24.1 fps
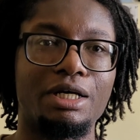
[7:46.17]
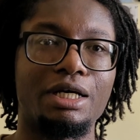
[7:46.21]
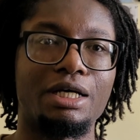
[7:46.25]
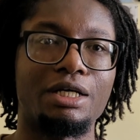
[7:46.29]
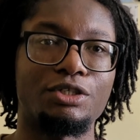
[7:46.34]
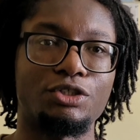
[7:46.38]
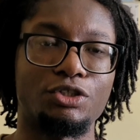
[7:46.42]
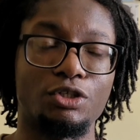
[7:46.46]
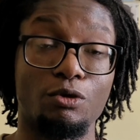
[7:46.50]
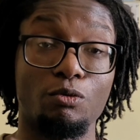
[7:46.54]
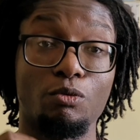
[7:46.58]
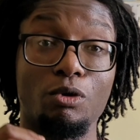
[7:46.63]

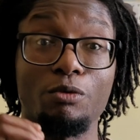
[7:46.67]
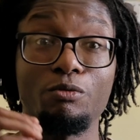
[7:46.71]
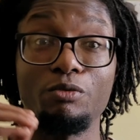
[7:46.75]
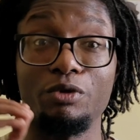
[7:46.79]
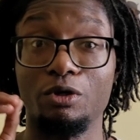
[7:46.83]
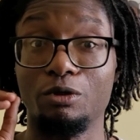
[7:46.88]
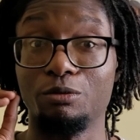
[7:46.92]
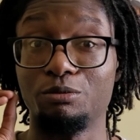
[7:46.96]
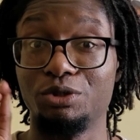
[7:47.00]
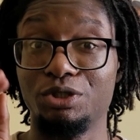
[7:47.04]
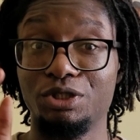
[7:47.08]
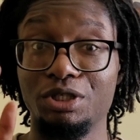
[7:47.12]
So when we
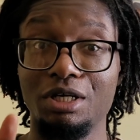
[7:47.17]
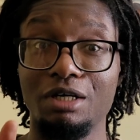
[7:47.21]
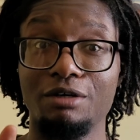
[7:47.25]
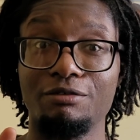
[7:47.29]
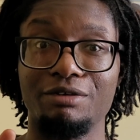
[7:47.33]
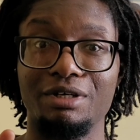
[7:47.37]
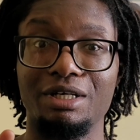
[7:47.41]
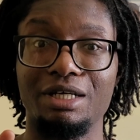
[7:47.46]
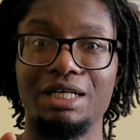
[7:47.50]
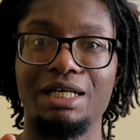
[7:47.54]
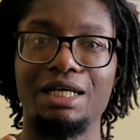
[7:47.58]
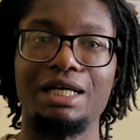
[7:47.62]
observe
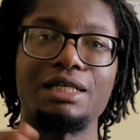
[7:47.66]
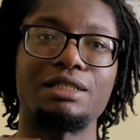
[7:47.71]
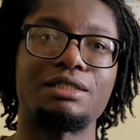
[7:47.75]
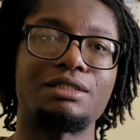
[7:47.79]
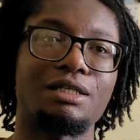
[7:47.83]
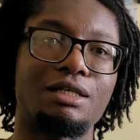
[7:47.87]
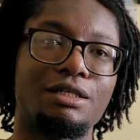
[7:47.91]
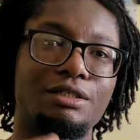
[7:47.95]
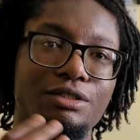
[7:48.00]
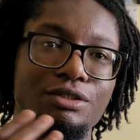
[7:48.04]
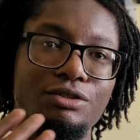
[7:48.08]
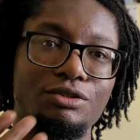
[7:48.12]
it, it
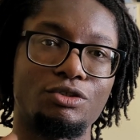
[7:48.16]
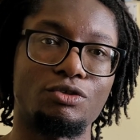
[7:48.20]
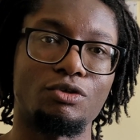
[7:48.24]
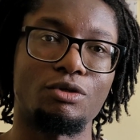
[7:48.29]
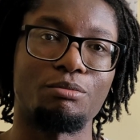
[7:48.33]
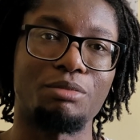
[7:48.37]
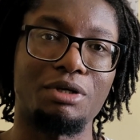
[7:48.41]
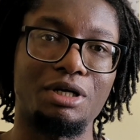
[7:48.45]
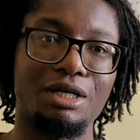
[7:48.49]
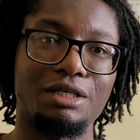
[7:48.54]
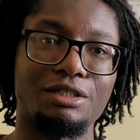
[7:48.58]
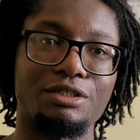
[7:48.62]
turns into a
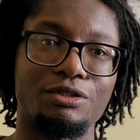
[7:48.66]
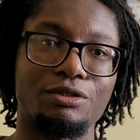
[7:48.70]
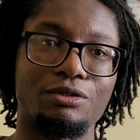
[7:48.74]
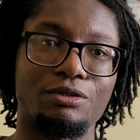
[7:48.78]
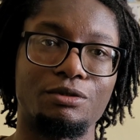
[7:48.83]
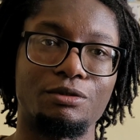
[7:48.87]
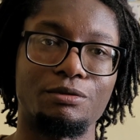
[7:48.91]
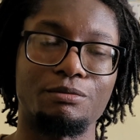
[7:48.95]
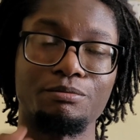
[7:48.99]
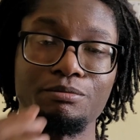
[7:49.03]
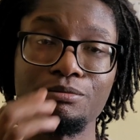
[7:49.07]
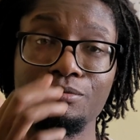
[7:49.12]

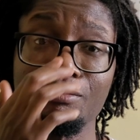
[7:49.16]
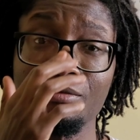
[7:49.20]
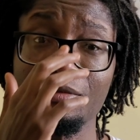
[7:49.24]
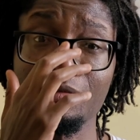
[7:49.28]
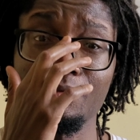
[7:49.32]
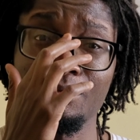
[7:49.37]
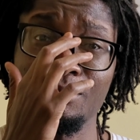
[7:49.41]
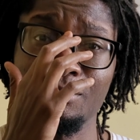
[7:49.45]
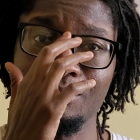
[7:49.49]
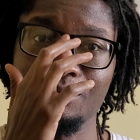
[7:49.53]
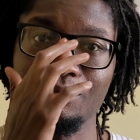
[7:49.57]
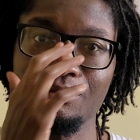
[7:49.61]
particle.
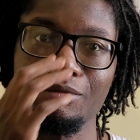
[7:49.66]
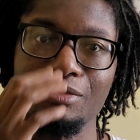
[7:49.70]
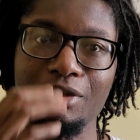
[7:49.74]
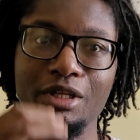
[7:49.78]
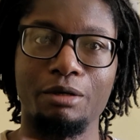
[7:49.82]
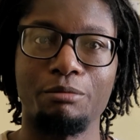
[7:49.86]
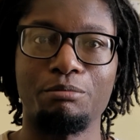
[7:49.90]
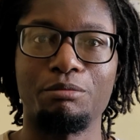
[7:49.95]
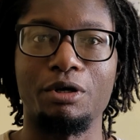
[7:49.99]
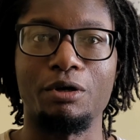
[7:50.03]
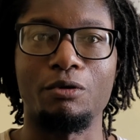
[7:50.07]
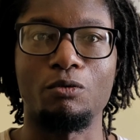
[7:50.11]

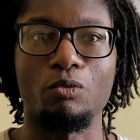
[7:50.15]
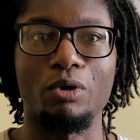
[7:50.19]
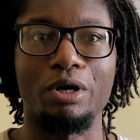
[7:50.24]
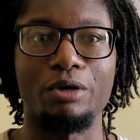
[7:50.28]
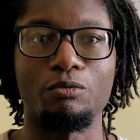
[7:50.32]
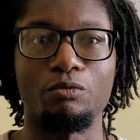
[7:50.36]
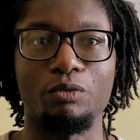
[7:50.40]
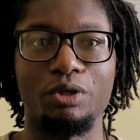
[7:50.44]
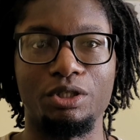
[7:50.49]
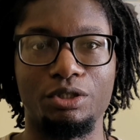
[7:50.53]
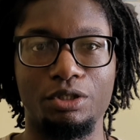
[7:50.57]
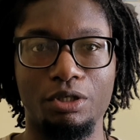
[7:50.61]
But
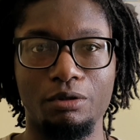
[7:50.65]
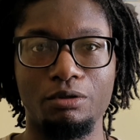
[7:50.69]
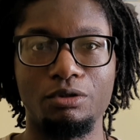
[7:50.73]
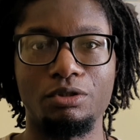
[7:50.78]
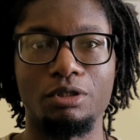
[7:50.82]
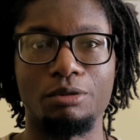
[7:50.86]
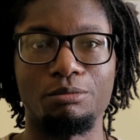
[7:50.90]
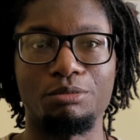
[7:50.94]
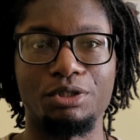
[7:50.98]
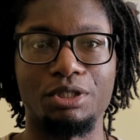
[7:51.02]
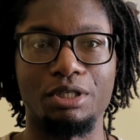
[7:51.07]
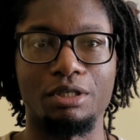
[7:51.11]
when we don't
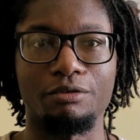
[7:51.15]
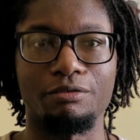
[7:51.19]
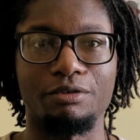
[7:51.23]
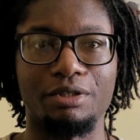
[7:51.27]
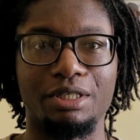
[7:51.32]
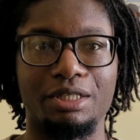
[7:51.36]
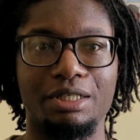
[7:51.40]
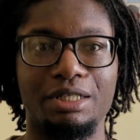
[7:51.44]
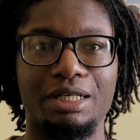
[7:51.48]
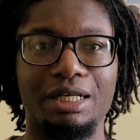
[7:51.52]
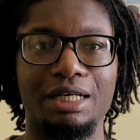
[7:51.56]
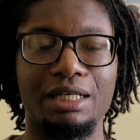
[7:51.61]
observe
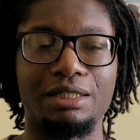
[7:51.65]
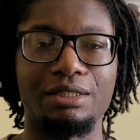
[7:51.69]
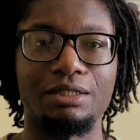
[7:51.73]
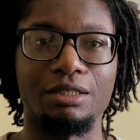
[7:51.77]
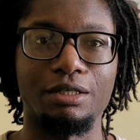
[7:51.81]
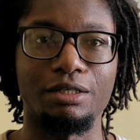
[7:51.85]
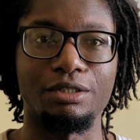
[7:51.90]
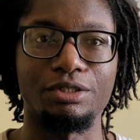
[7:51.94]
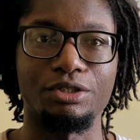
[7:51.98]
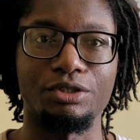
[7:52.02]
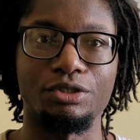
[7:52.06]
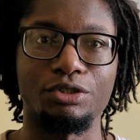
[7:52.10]
it, it
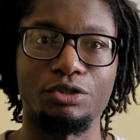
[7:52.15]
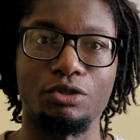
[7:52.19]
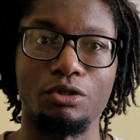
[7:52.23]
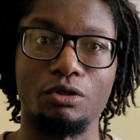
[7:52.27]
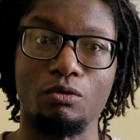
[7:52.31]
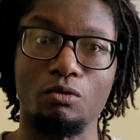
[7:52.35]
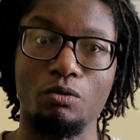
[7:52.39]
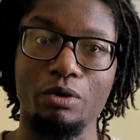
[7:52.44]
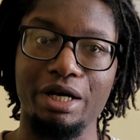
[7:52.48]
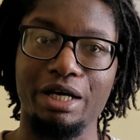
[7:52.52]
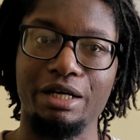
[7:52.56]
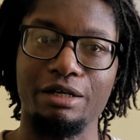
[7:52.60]
turns into a
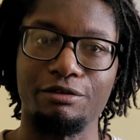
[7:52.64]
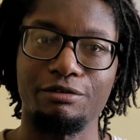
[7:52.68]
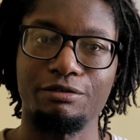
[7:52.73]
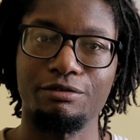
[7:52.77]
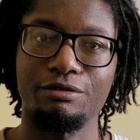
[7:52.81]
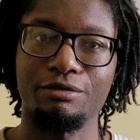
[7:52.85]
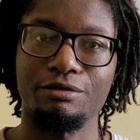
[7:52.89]
wave.